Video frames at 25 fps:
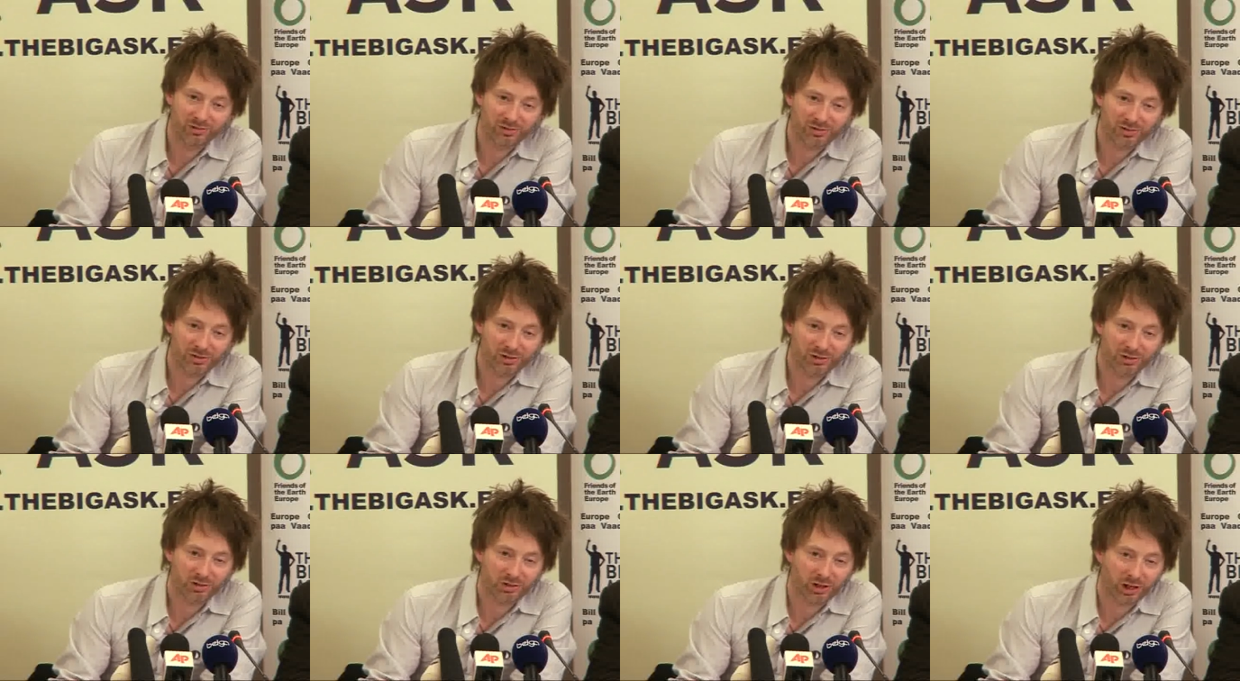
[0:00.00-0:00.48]

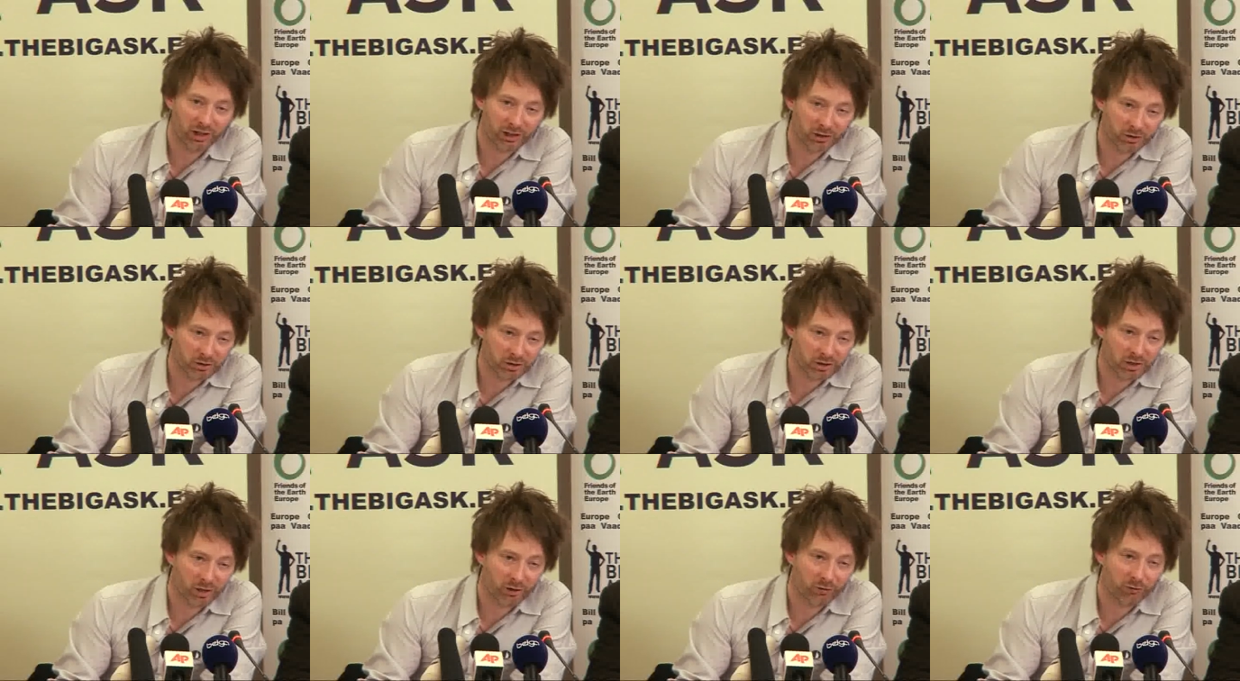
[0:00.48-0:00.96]
sustain
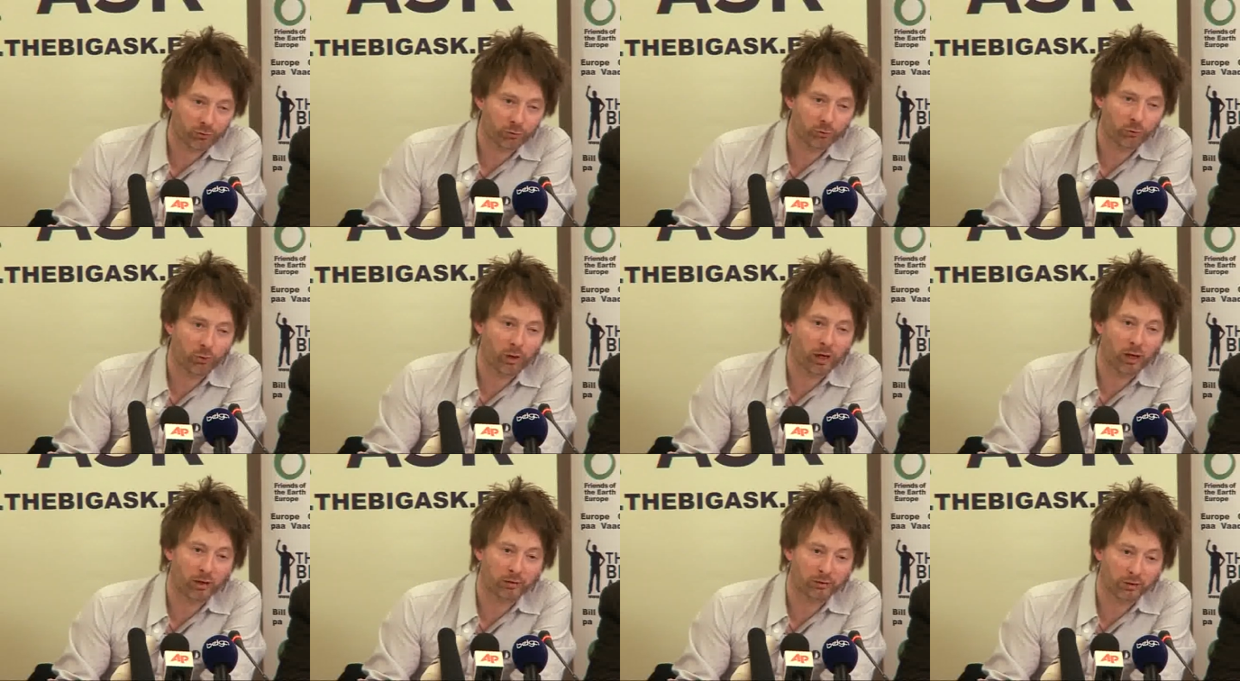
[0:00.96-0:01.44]
yourself
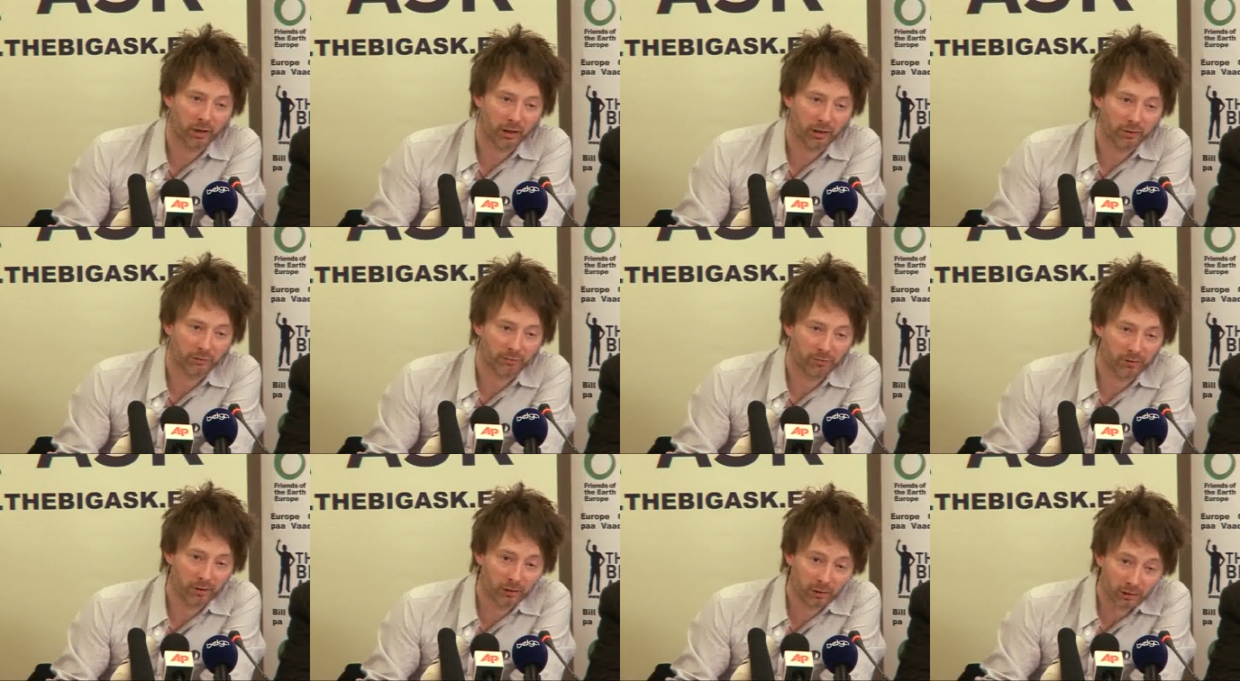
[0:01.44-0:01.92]
throughout a
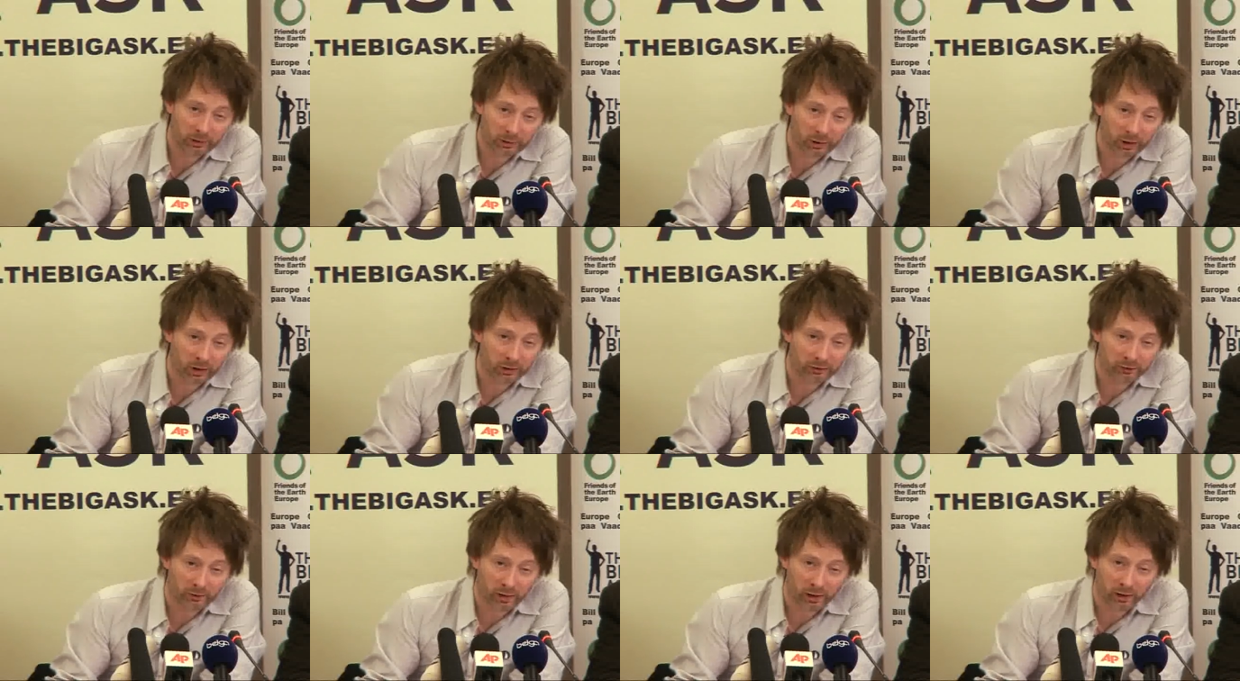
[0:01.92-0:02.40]
day feeling
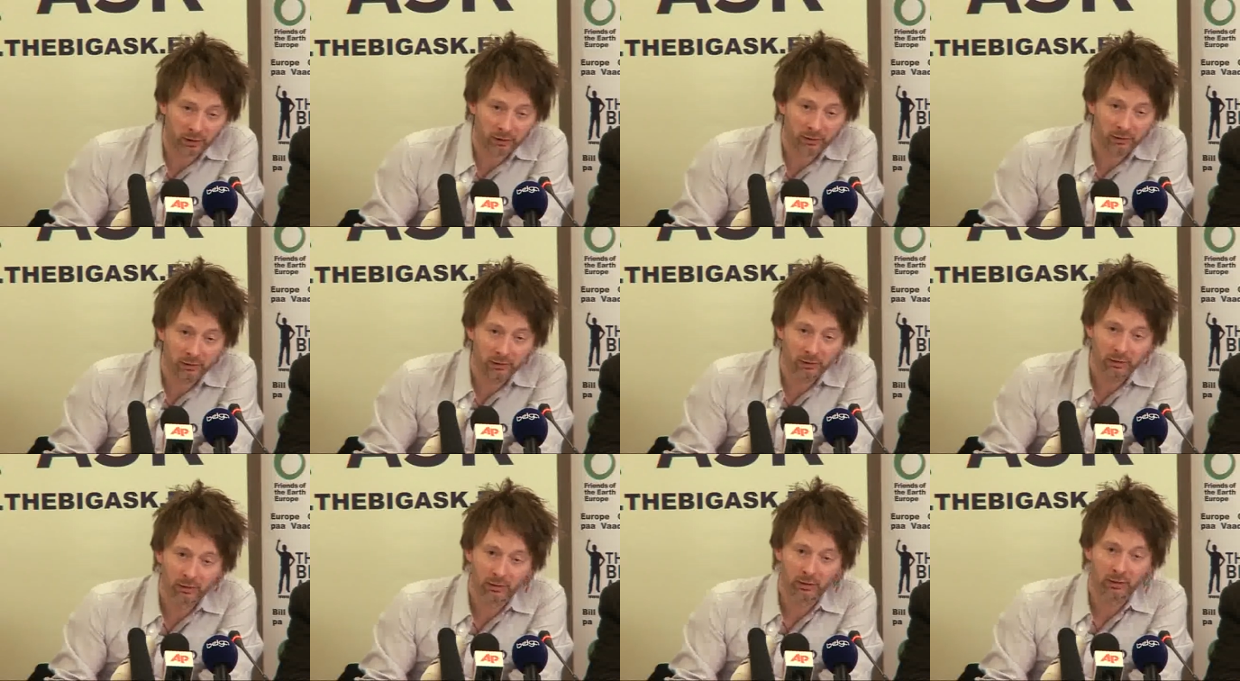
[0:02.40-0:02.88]
like that.
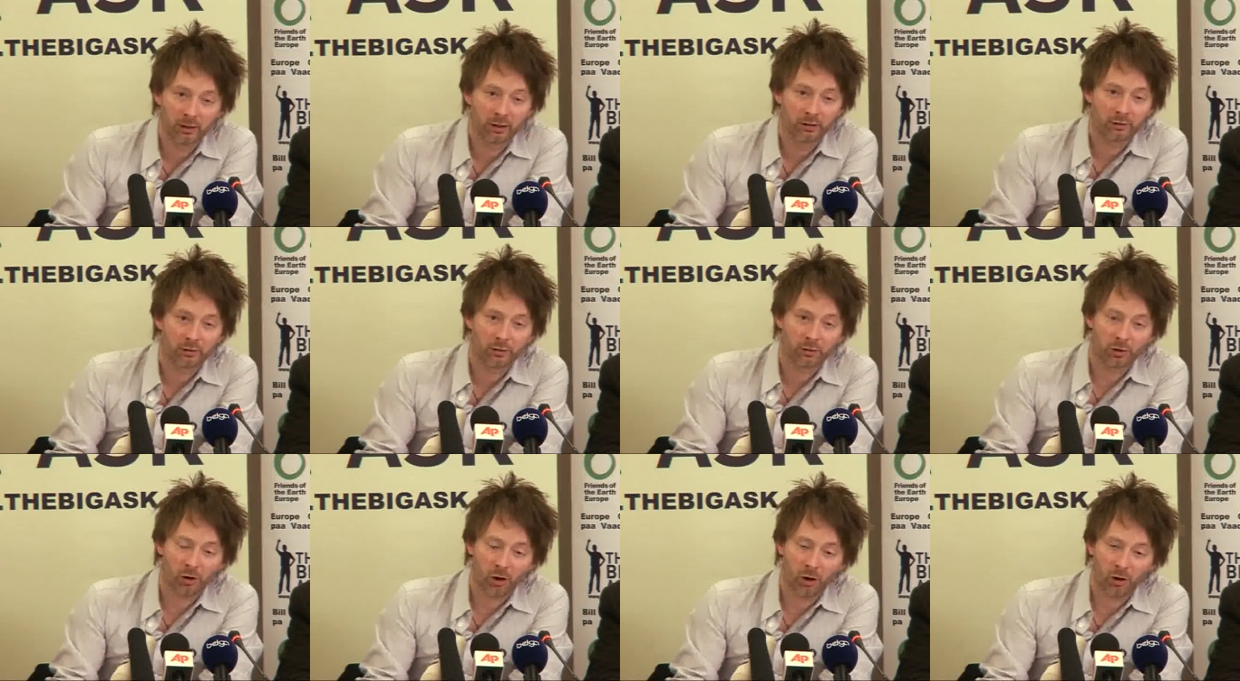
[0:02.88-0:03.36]

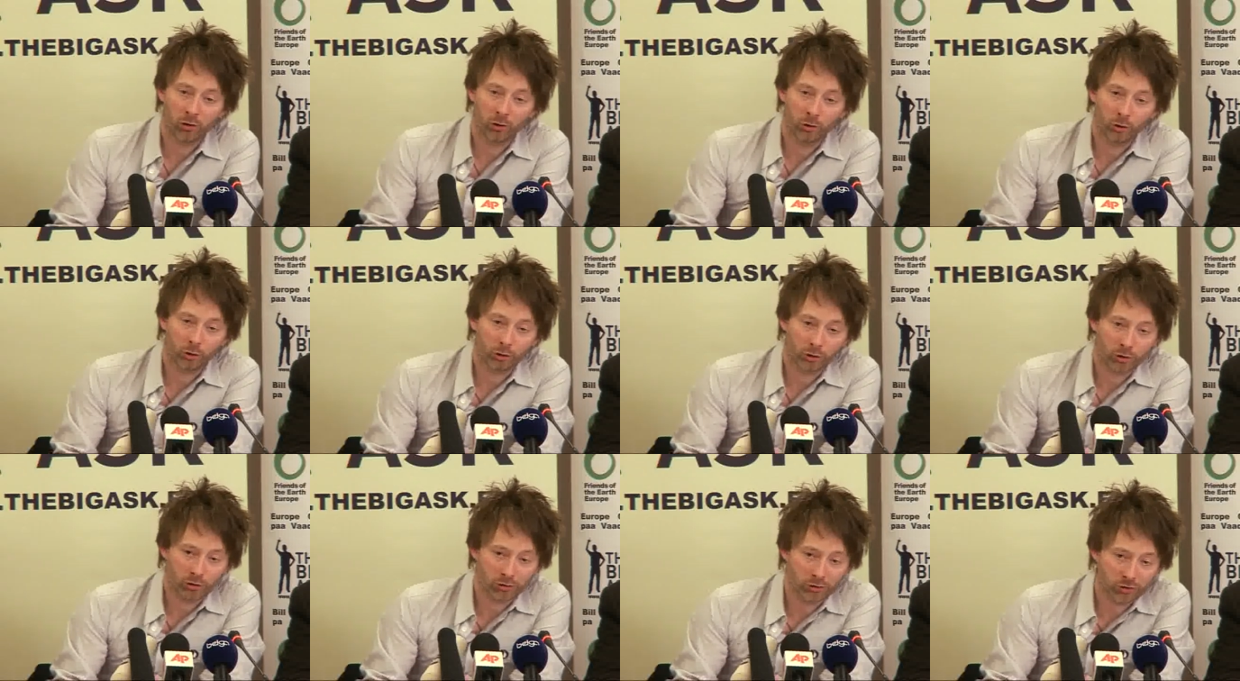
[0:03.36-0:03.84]
You can't
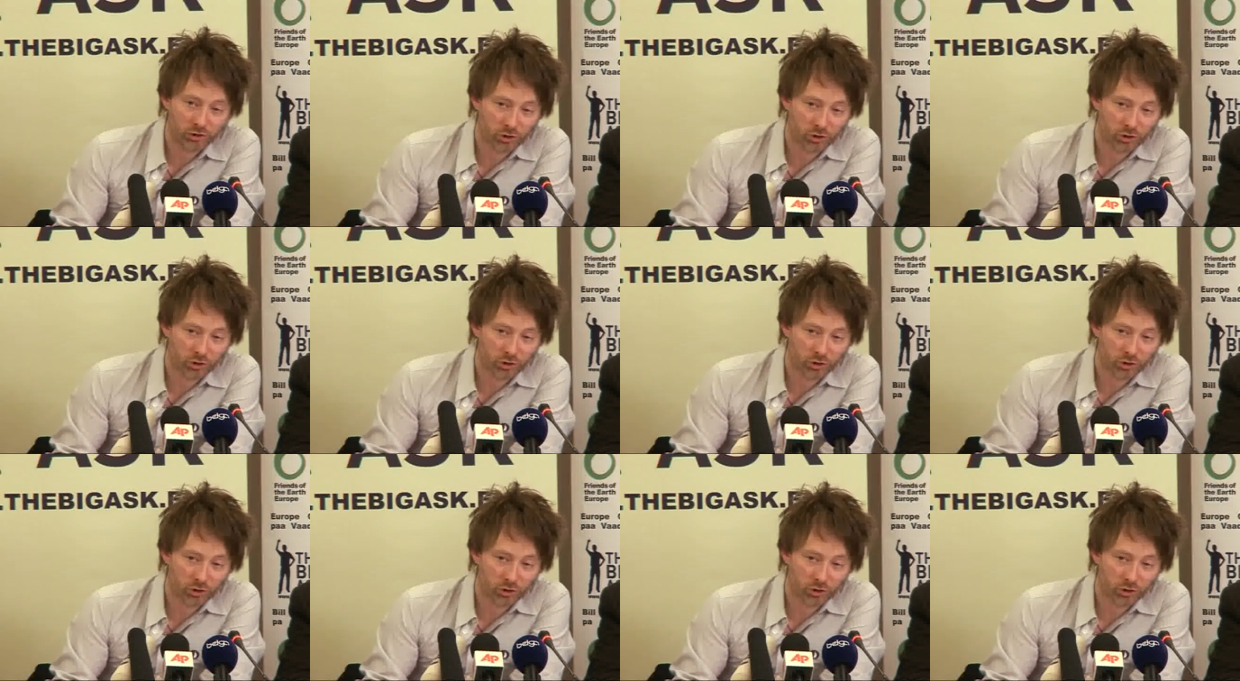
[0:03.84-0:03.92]
look your